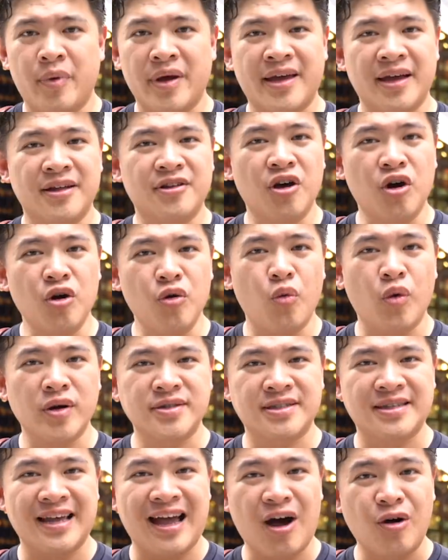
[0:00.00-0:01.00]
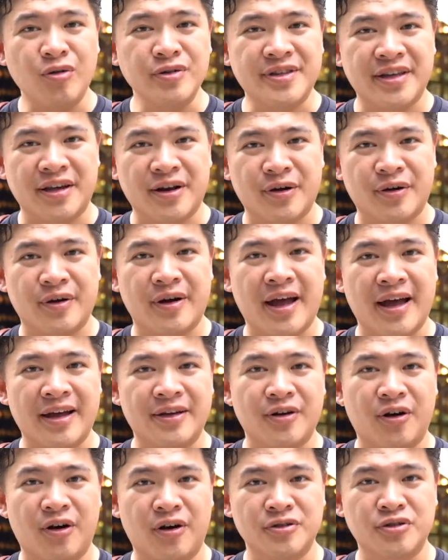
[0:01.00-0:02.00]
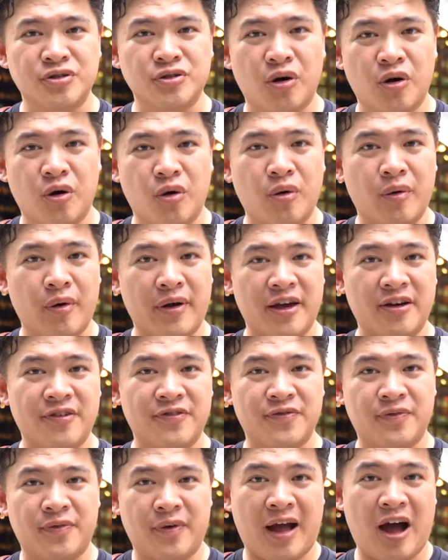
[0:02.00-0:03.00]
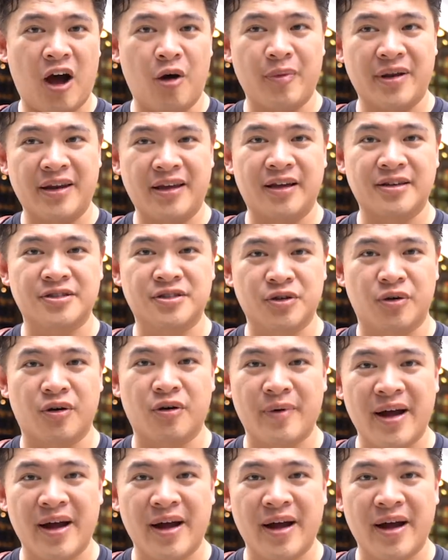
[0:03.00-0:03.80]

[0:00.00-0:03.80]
but you can know what's out there and also if how many are still